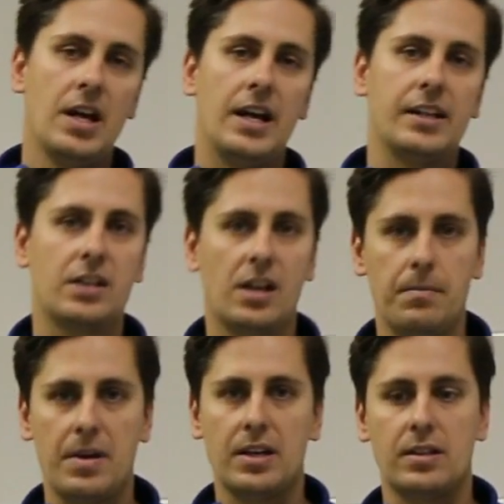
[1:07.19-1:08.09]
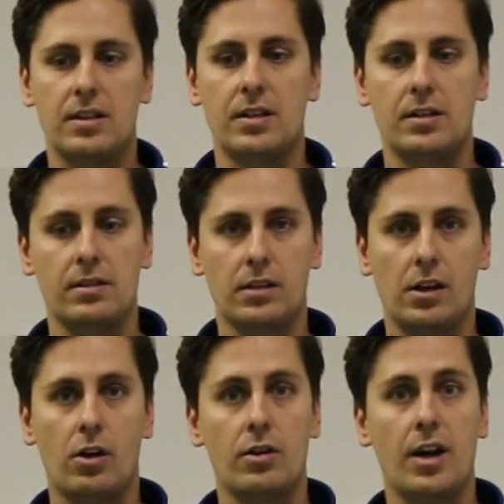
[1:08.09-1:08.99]
It's going to make the
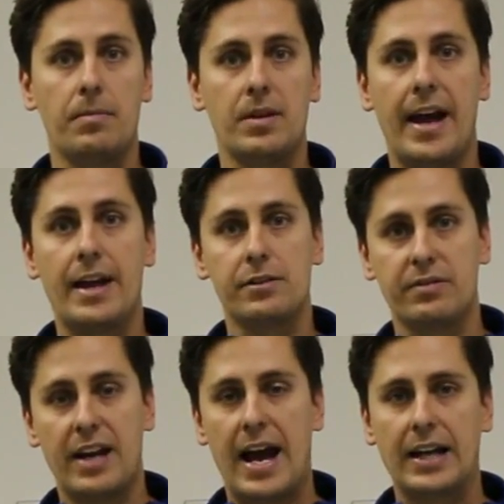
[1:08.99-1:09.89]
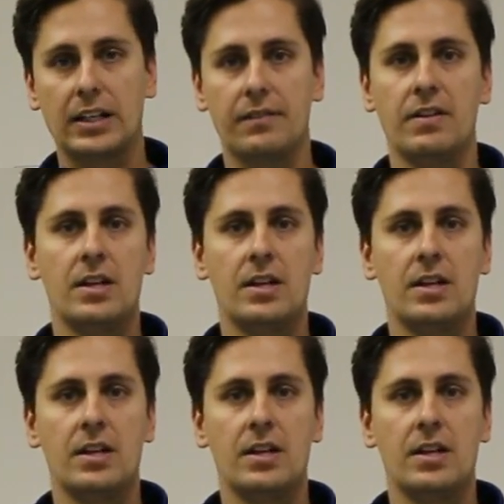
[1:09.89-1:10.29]
car not be as reactive.